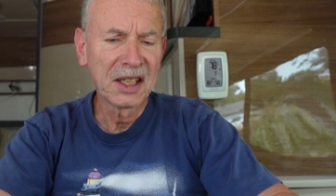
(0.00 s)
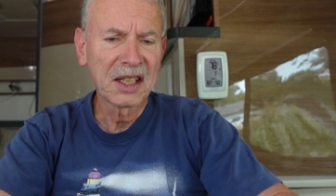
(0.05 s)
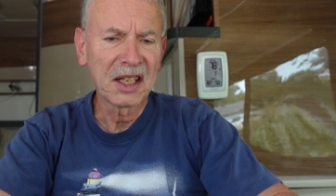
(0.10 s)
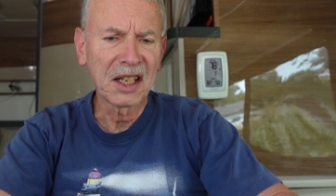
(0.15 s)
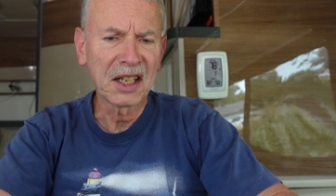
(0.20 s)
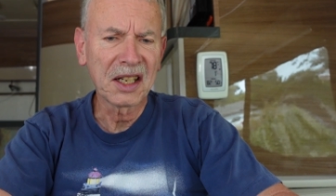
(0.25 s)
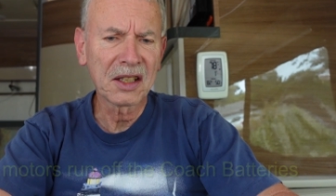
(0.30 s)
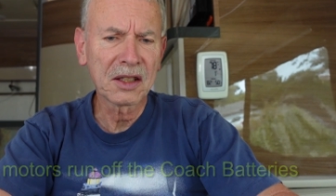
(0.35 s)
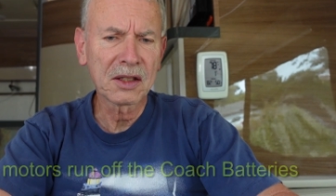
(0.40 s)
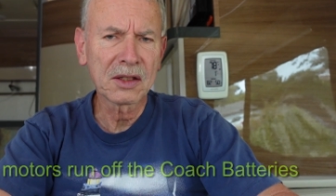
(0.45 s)

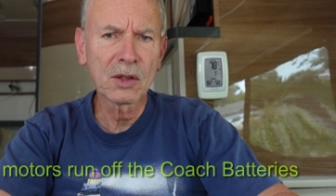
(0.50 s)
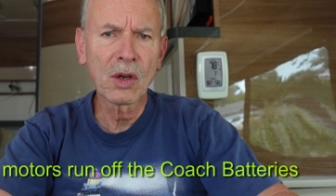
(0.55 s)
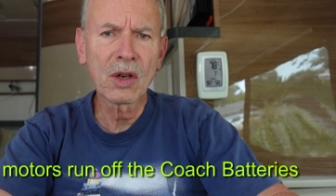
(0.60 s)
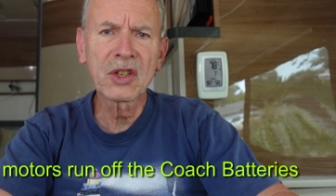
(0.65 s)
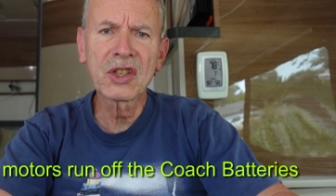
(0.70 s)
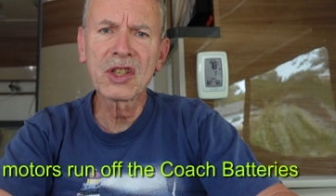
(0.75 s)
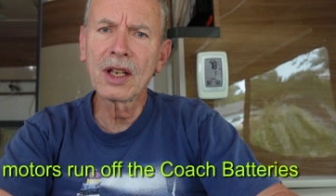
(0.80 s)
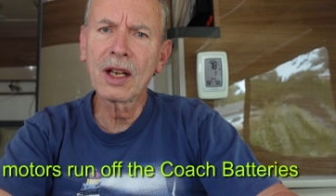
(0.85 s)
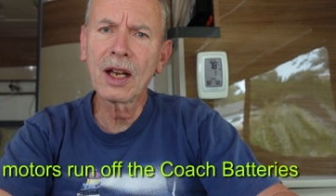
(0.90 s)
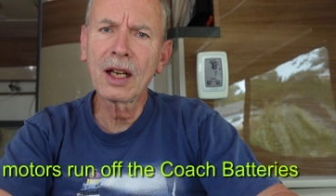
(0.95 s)
And as long
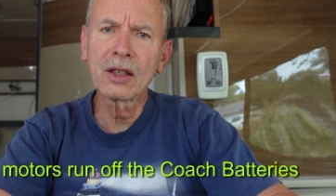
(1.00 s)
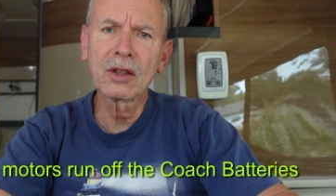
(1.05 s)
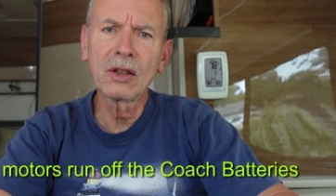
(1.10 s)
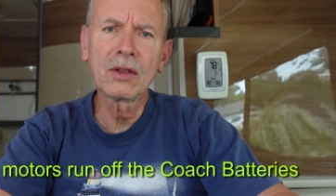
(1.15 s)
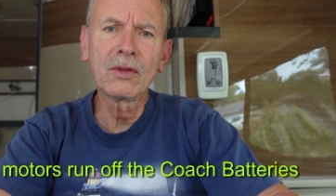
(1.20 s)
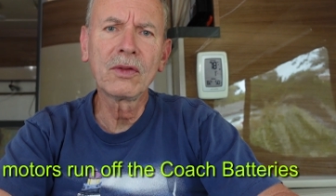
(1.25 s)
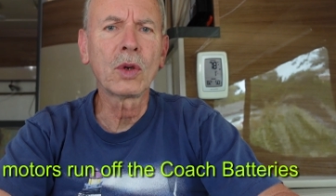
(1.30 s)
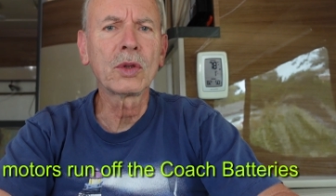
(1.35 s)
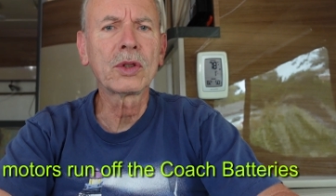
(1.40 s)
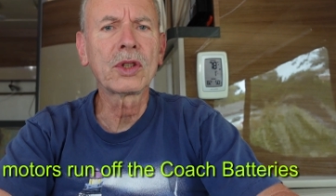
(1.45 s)
as you got
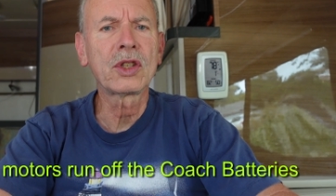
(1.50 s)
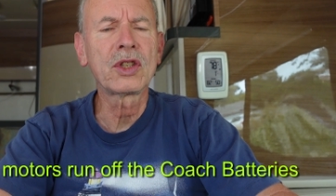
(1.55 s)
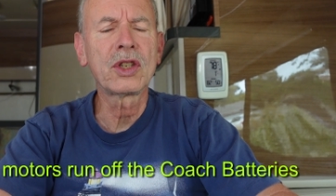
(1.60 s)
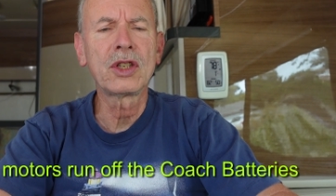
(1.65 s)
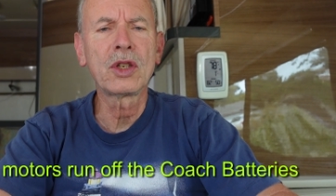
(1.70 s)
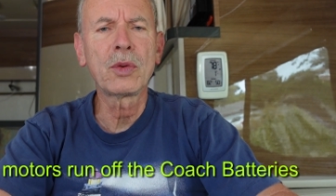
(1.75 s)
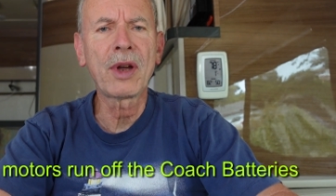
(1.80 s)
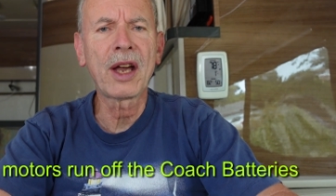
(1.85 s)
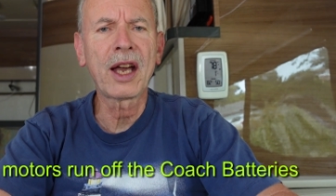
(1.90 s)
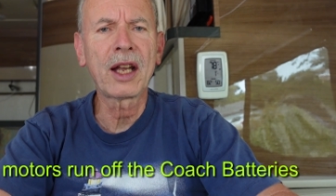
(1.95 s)
good voltage in
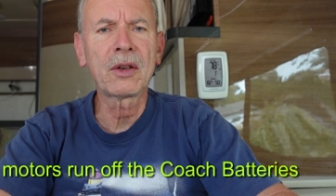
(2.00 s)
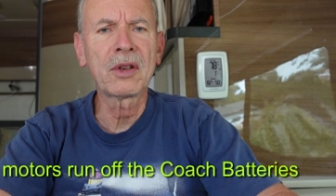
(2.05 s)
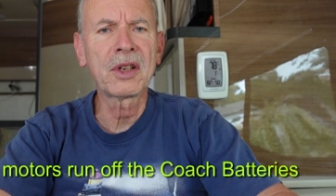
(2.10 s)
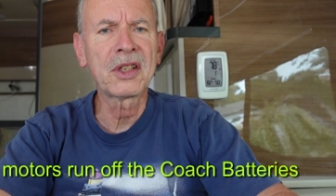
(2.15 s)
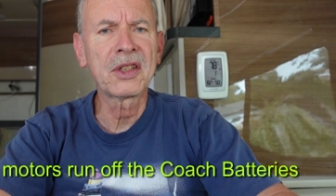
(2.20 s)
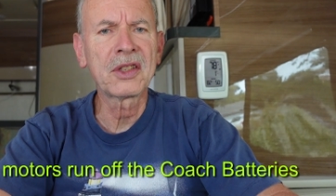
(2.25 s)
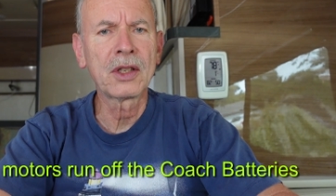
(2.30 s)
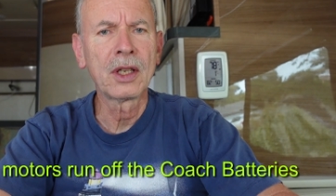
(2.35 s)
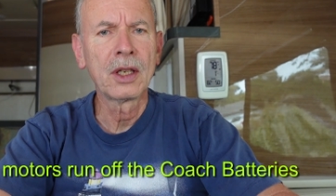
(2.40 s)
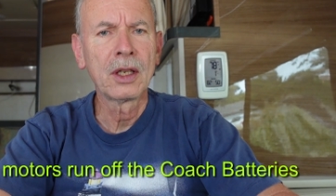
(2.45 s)
your
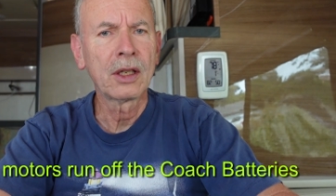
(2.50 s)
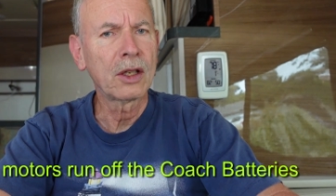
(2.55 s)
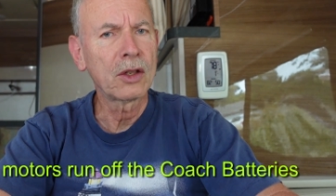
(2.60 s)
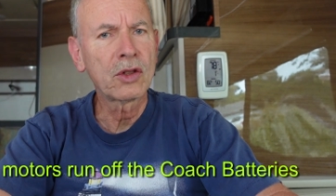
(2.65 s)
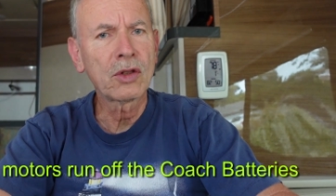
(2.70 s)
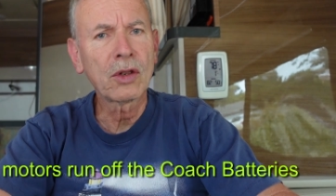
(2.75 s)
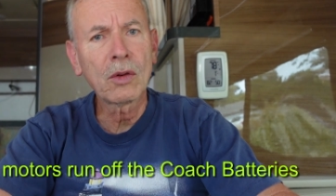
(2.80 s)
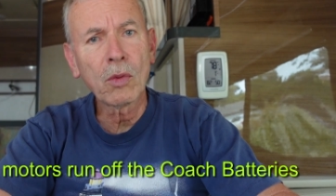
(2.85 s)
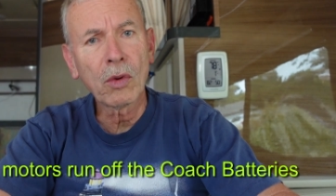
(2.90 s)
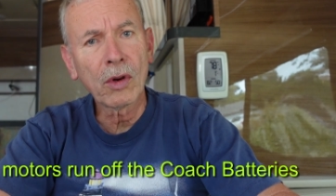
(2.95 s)
batteries, it
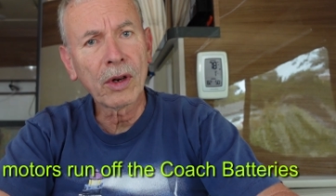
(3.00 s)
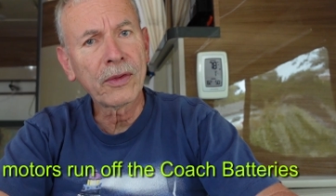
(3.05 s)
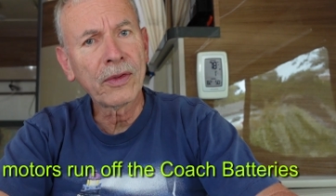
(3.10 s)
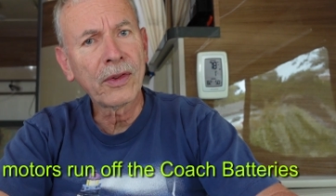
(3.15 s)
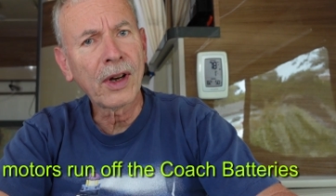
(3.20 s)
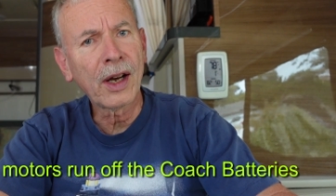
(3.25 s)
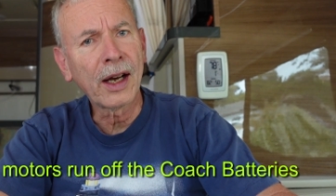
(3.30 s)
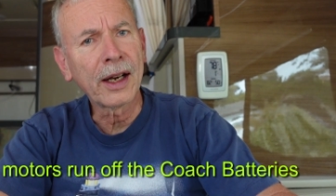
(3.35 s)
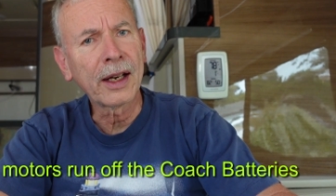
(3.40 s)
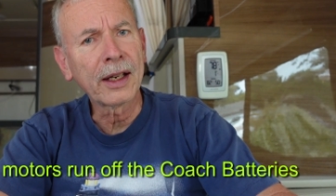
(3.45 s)
should work
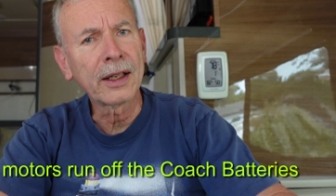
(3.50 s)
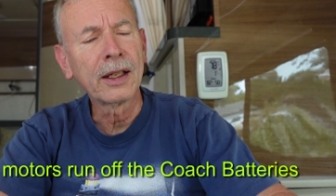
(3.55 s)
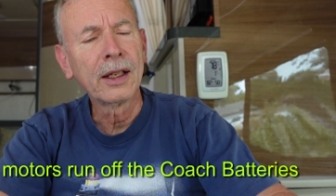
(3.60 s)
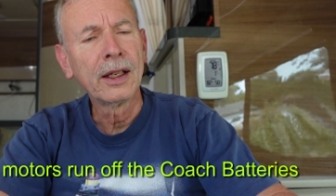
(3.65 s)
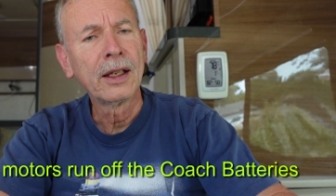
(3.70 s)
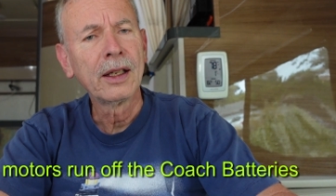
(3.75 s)
fine.